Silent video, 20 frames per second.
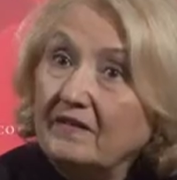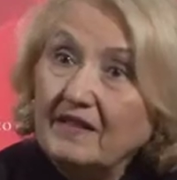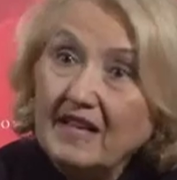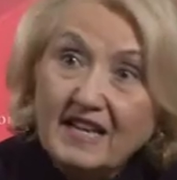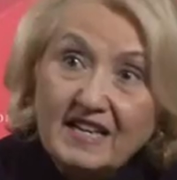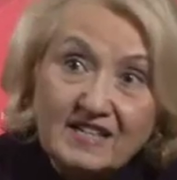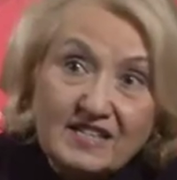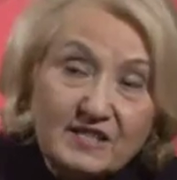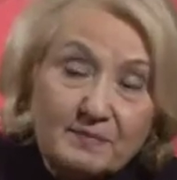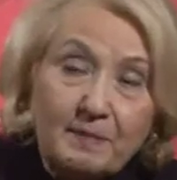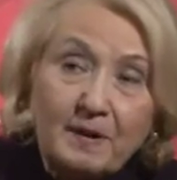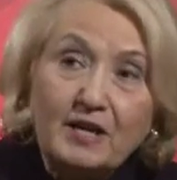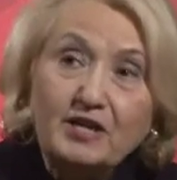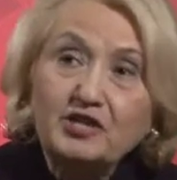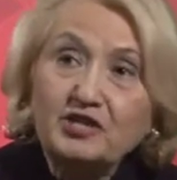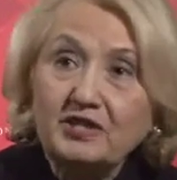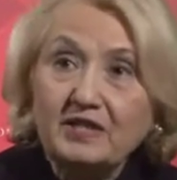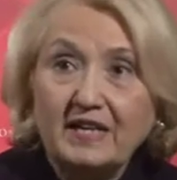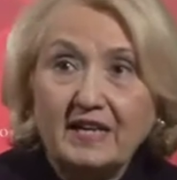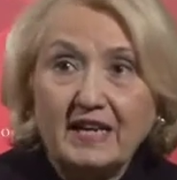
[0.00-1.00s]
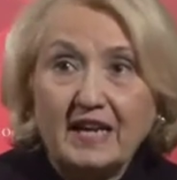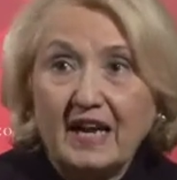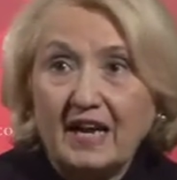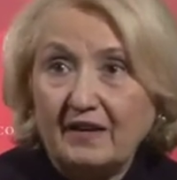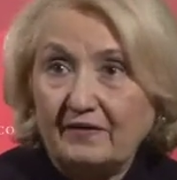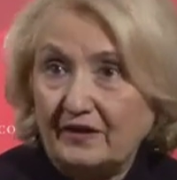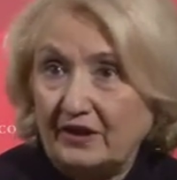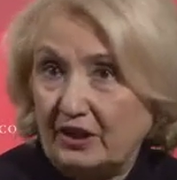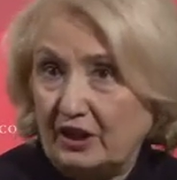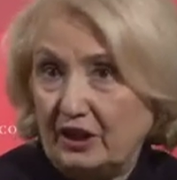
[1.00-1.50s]
They especially
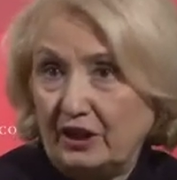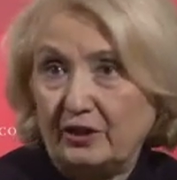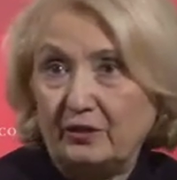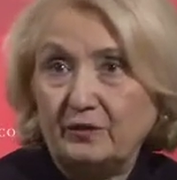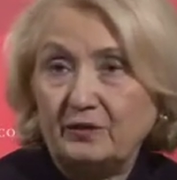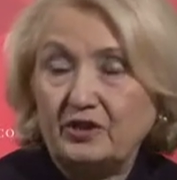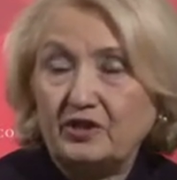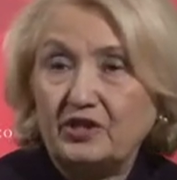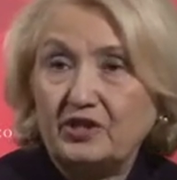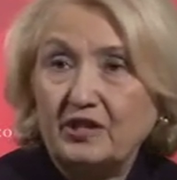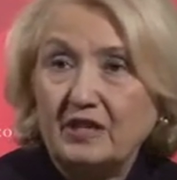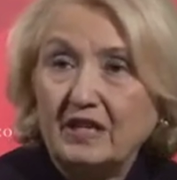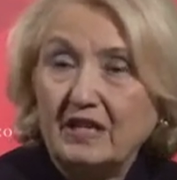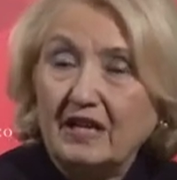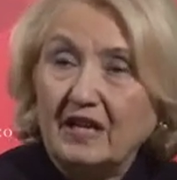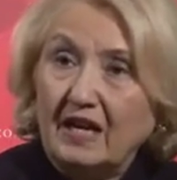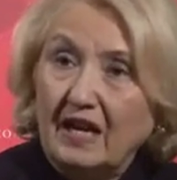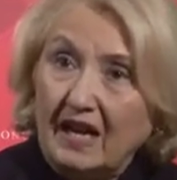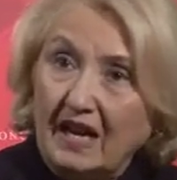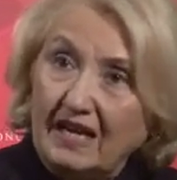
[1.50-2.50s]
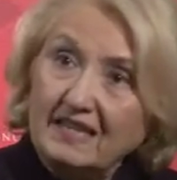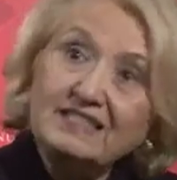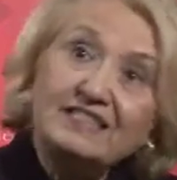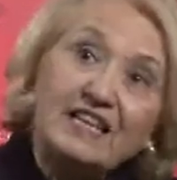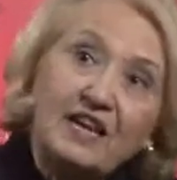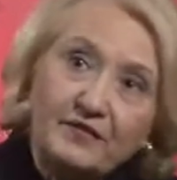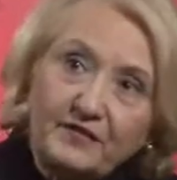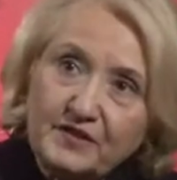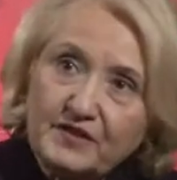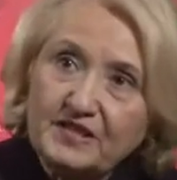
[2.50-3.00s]
have a huge
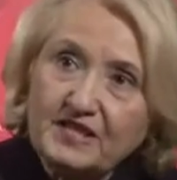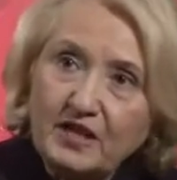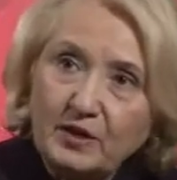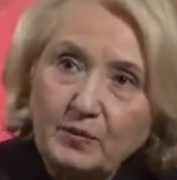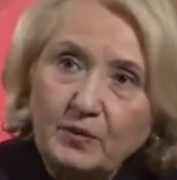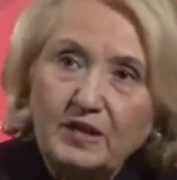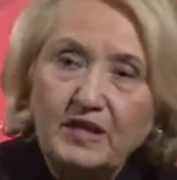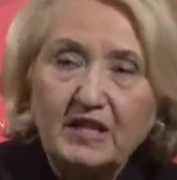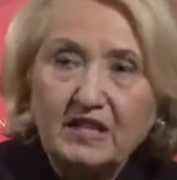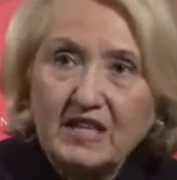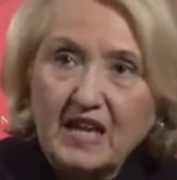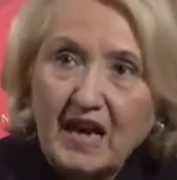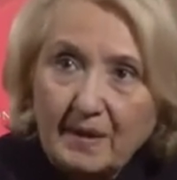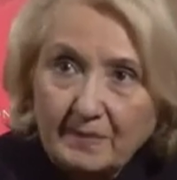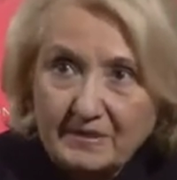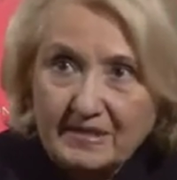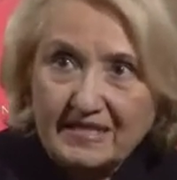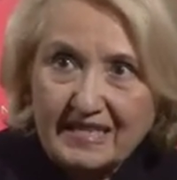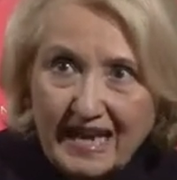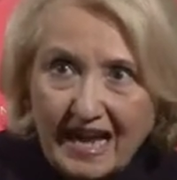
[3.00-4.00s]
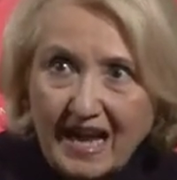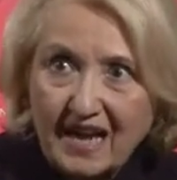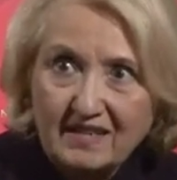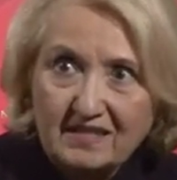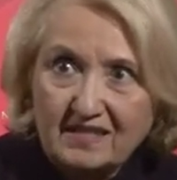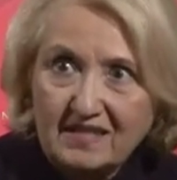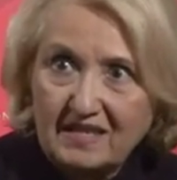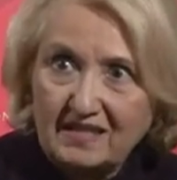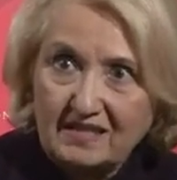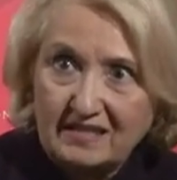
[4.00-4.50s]
deficit when it comes to
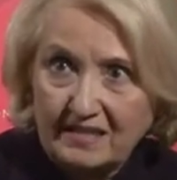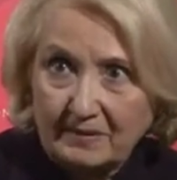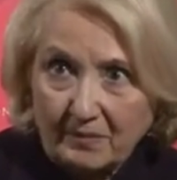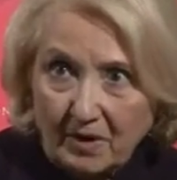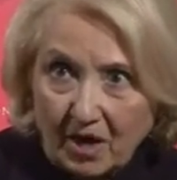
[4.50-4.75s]
access to